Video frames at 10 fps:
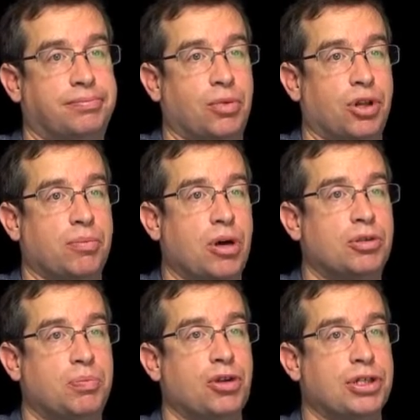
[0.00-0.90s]
one of the
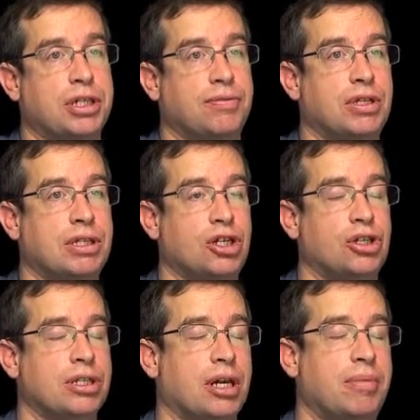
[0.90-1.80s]
most positive
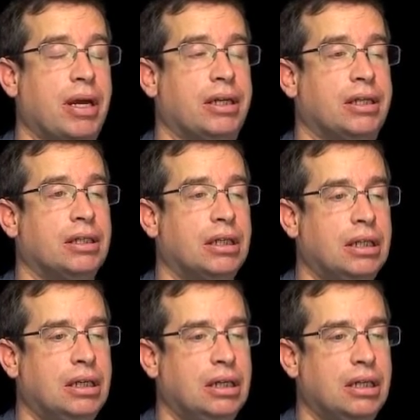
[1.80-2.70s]
decisions I made.
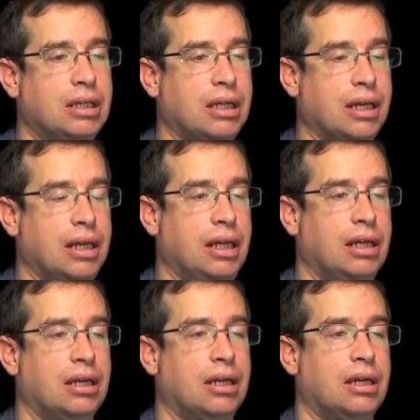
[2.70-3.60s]
The
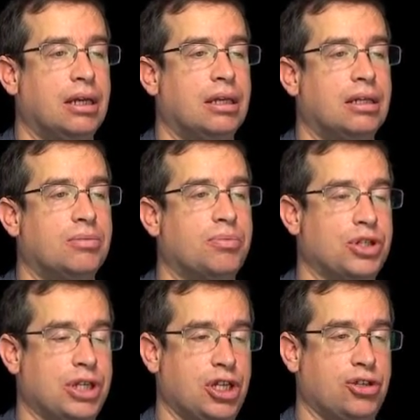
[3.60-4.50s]

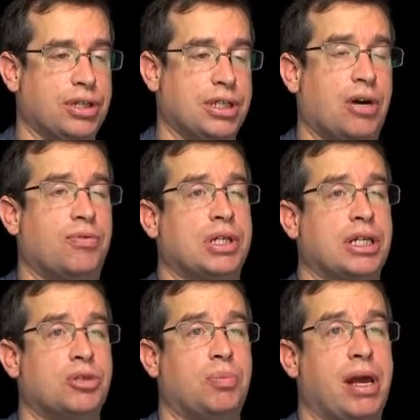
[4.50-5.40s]
procedure itself was
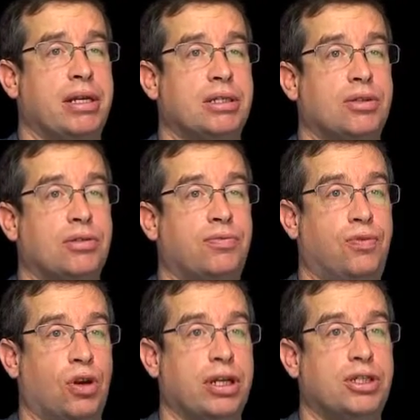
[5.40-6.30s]
explained
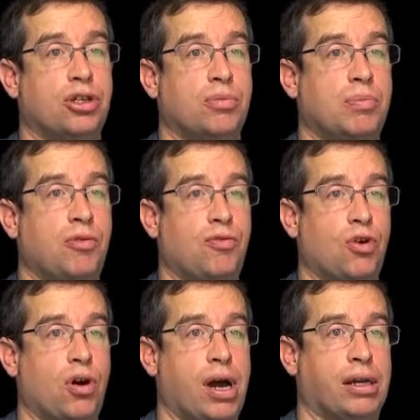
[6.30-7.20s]
fully to me
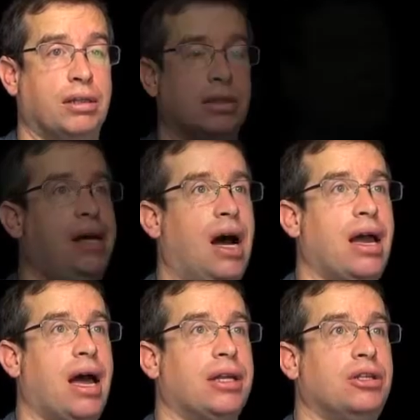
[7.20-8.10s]
beforehand. I
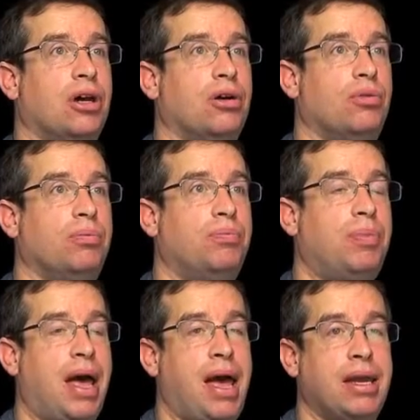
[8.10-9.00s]
had no
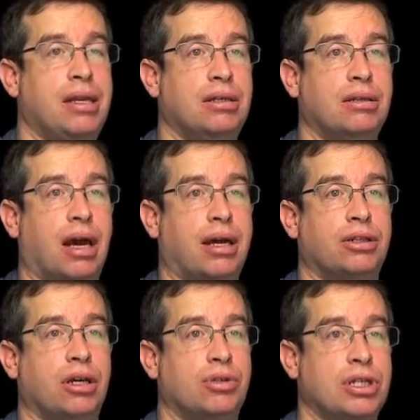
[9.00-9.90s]
pain, I
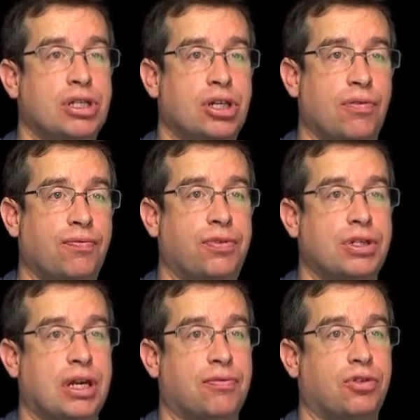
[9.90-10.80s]
had no
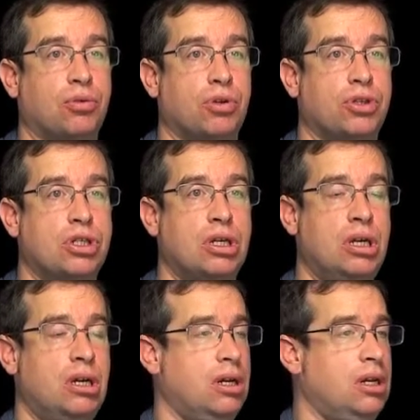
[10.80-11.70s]
discomfort afterwards.
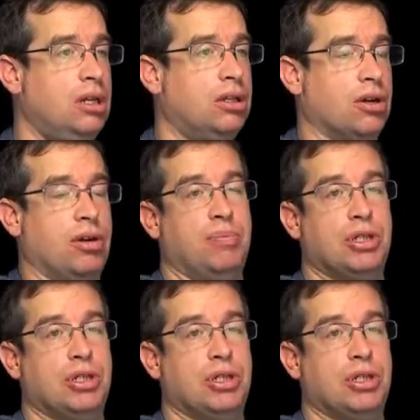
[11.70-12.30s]
The only